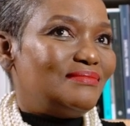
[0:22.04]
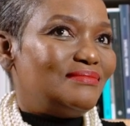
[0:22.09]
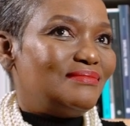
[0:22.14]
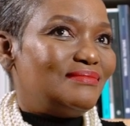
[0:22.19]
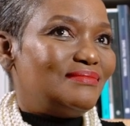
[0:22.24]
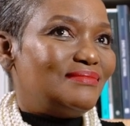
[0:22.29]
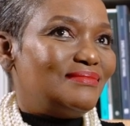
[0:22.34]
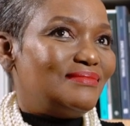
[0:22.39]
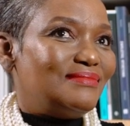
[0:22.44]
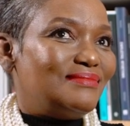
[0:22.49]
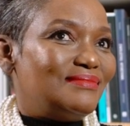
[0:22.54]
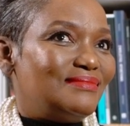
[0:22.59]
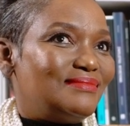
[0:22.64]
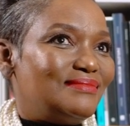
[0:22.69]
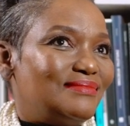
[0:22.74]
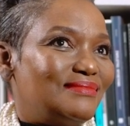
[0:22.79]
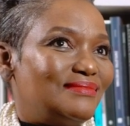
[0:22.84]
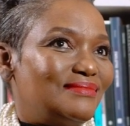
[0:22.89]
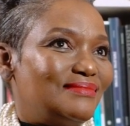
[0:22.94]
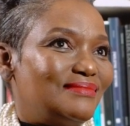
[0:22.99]

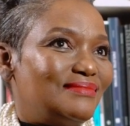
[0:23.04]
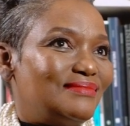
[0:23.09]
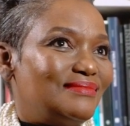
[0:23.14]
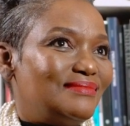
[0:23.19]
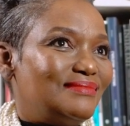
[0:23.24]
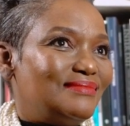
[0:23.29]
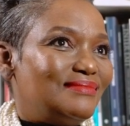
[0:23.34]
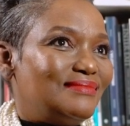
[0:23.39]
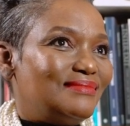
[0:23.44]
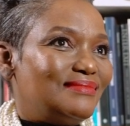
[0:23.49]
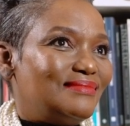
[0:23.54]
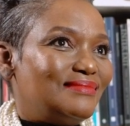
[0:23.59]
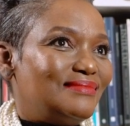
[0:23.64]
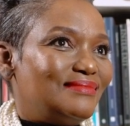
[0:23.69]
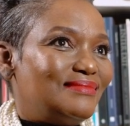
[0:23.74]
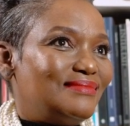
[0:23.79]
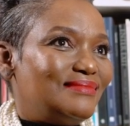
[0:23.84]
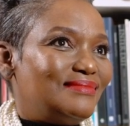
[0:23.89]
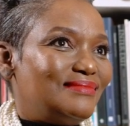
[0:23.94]
Nothing is said.